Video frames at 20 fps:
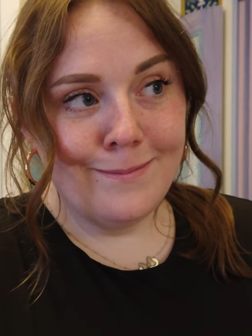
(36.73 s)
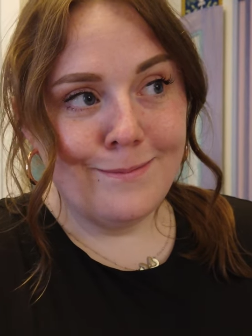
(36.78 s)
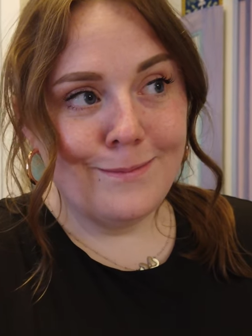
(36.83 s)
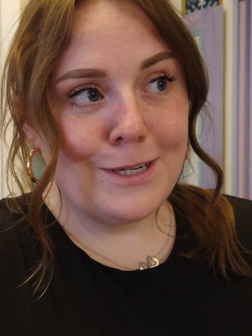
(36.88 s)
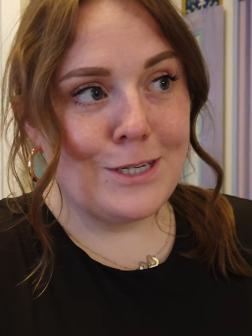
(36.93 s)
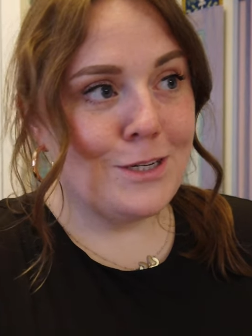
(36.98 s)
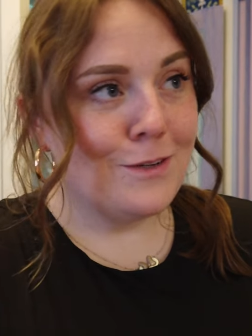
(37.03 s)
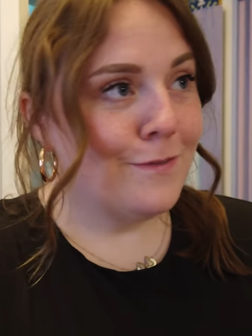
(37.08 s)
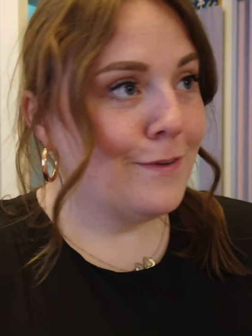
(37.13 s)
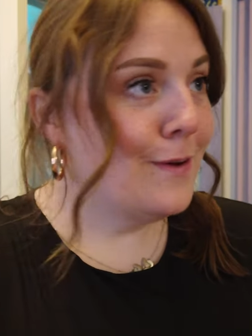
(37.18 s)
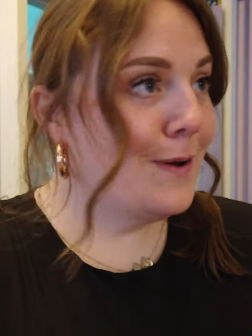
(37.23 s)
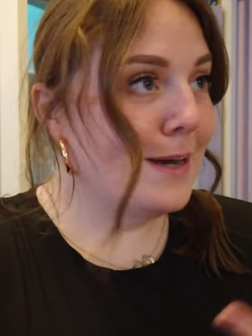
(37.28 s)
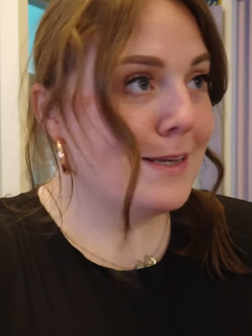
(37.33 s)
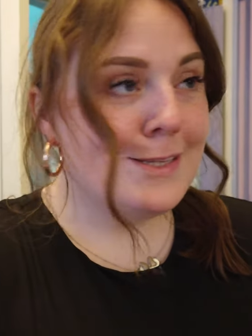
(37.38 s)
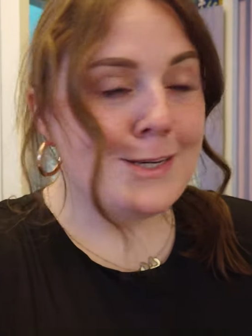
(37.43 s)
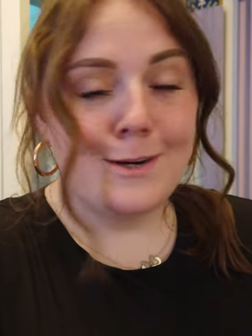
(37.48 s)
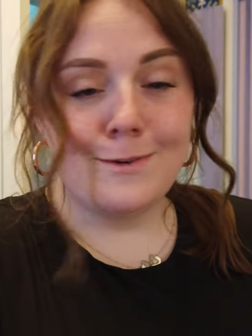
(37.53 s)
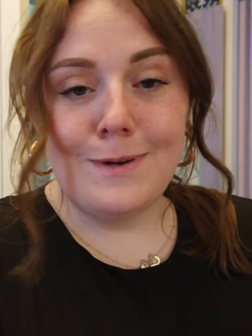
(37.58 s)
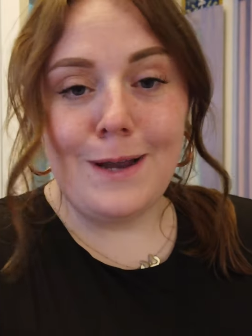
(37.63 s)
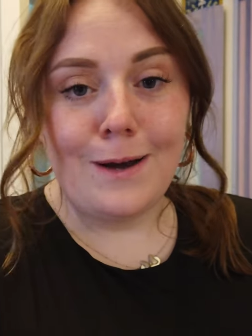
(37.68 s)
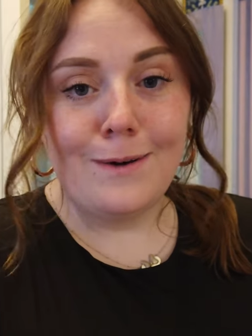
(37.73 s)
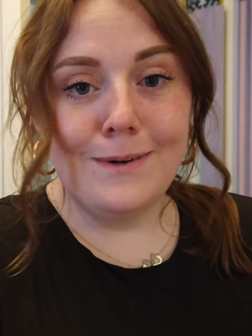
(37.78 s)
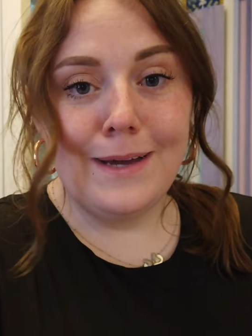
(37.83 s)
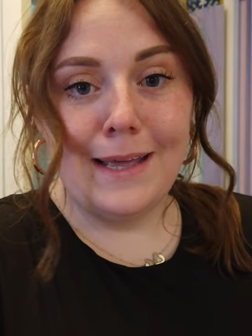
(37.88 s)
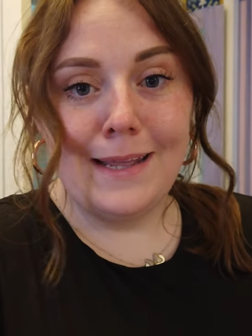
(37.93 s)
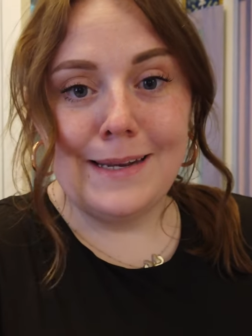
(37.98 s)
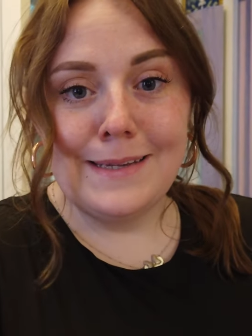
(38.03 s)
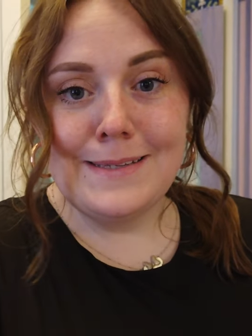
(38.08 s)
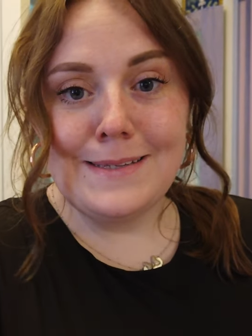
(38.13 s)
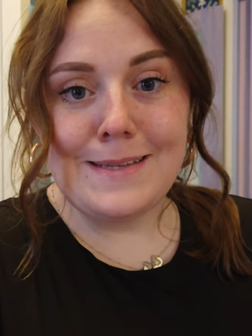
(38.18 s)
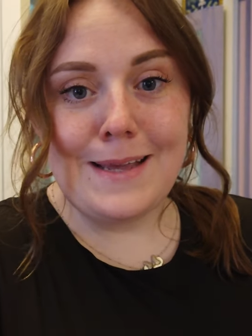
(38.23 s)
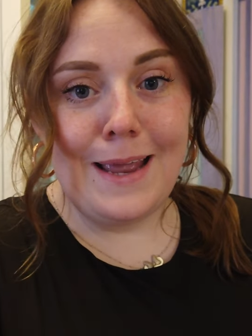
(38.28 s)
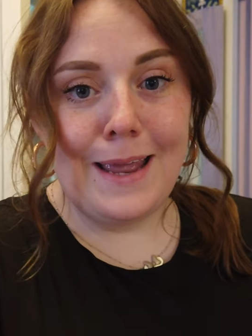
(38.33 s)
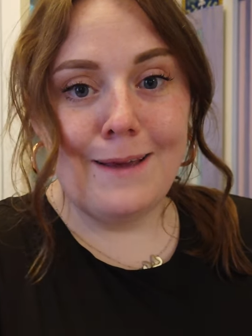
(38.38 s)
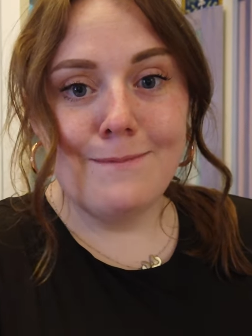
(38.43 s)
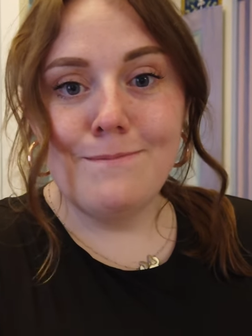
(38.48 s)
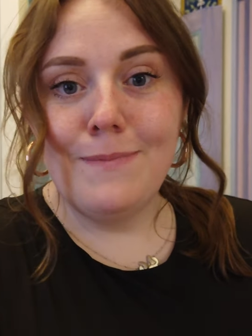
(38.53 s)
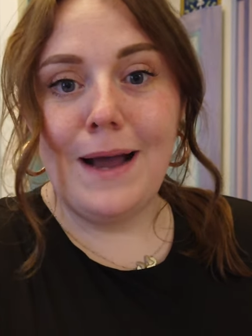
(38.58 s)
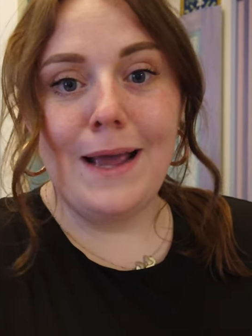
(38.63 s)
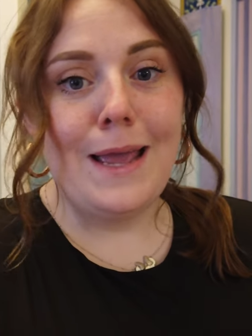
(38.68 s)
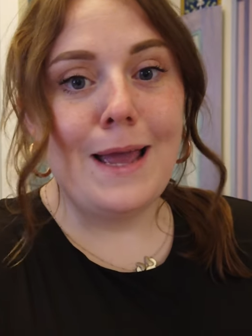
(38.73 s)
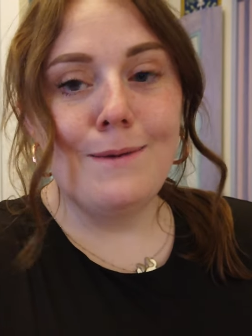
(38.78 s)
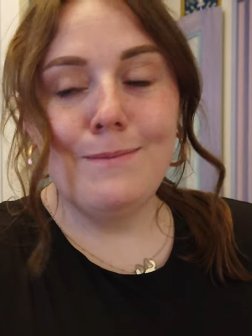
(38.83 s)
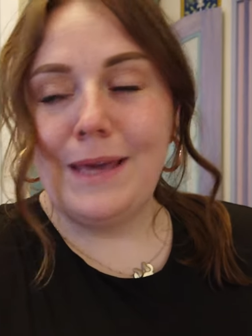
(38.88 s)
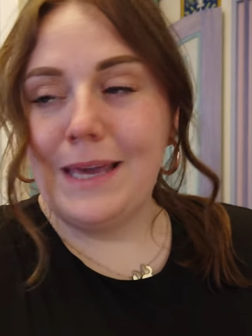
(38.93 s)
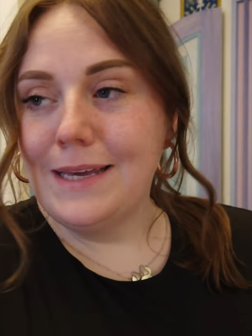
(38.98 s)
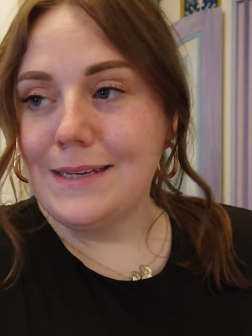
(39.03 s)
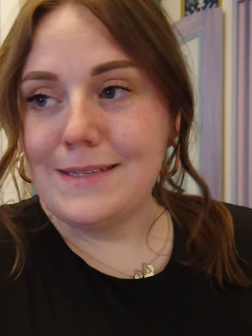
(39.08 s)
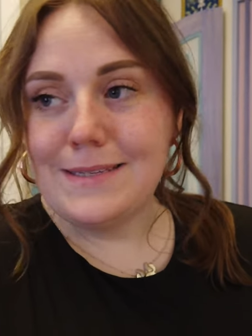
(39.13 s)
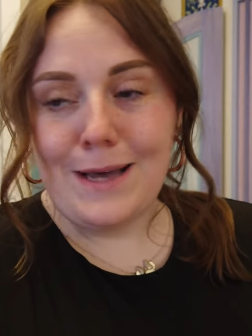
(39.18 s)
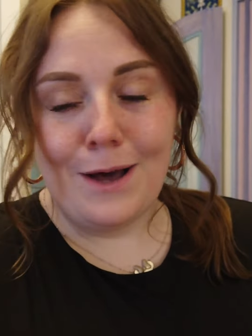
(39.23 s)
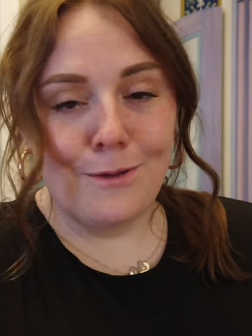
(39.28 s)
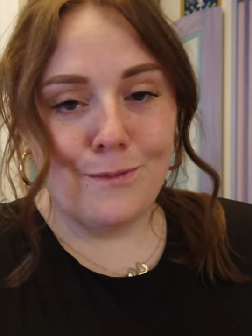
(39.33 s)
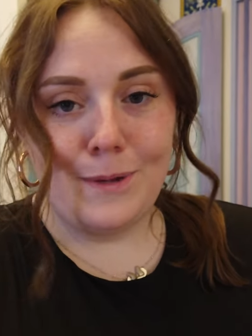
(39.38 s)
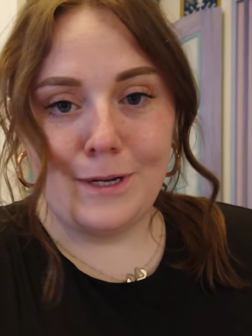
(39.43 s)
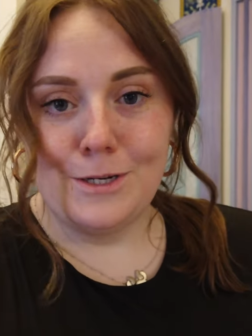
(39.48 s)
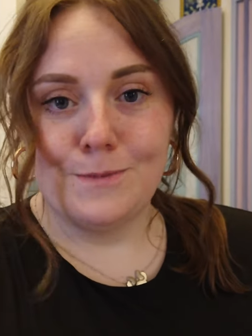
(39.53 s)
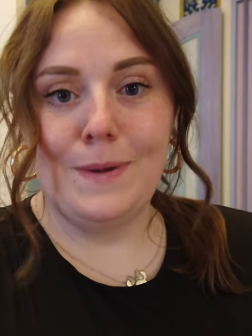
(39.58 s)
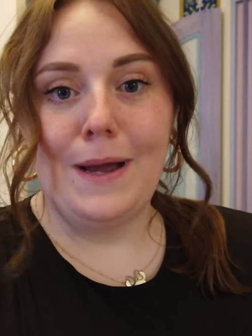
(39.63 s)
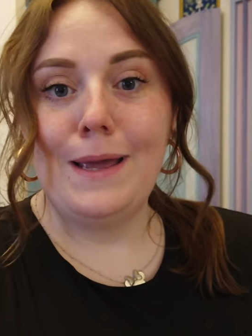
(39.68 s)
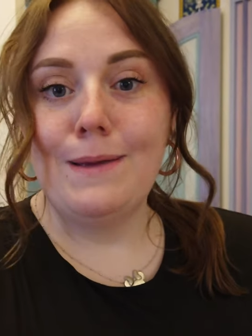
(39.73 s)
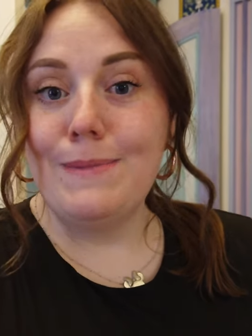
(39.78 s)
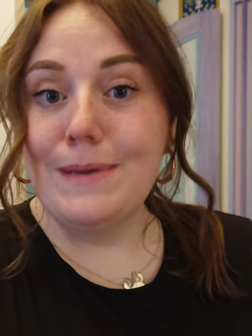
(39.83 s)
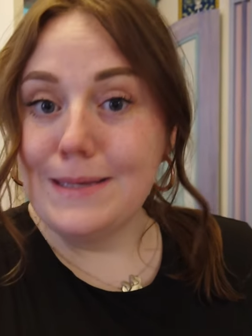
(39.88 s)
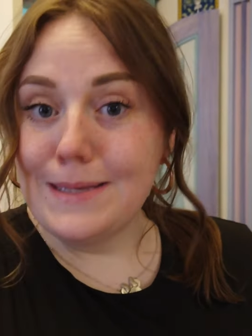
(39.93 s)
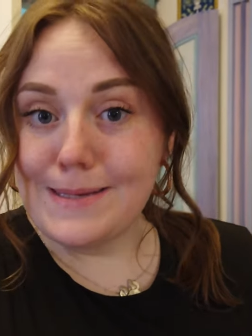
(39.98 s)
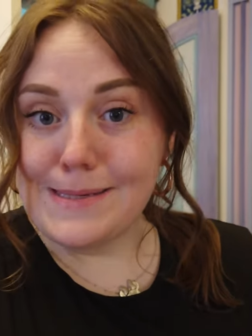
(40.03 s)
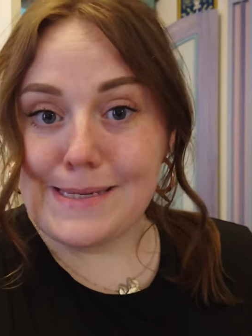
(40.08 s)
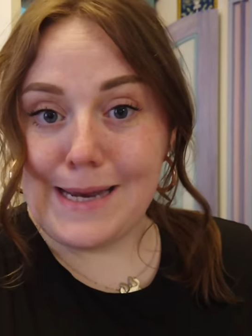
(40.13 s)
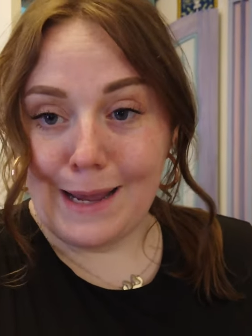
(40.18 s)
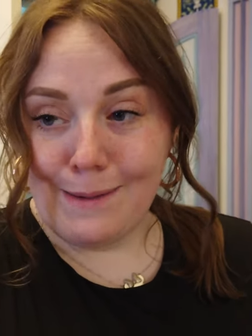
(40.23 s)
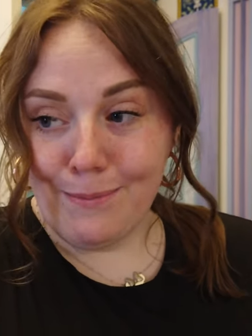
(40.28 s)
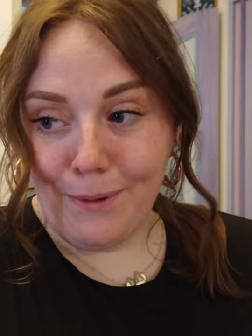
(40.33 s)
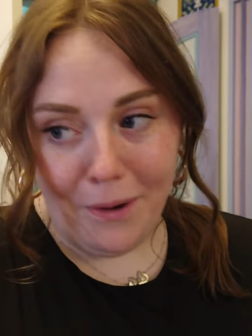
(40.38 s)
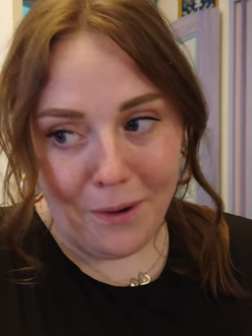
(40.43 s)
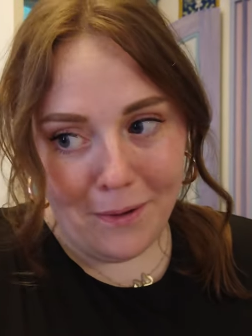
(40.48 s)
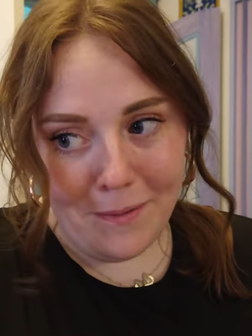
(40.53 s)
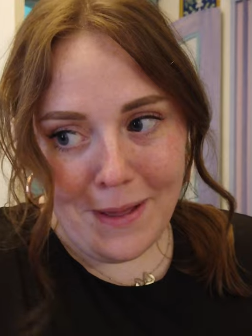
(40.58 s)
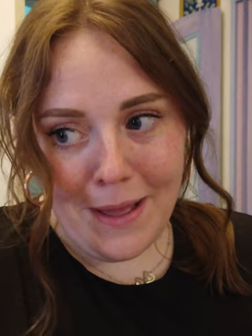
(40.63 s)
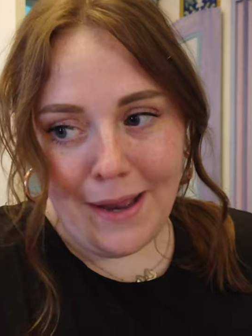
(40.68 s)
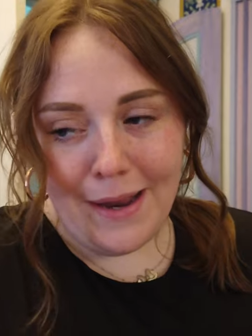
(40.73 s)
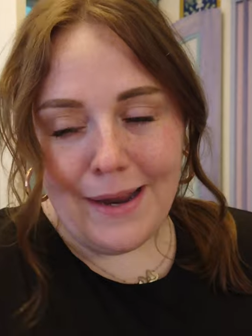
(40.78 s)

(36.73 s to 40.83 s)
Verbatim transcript: which if you guys don't know, it is a Miami, South Beach, Miami staple.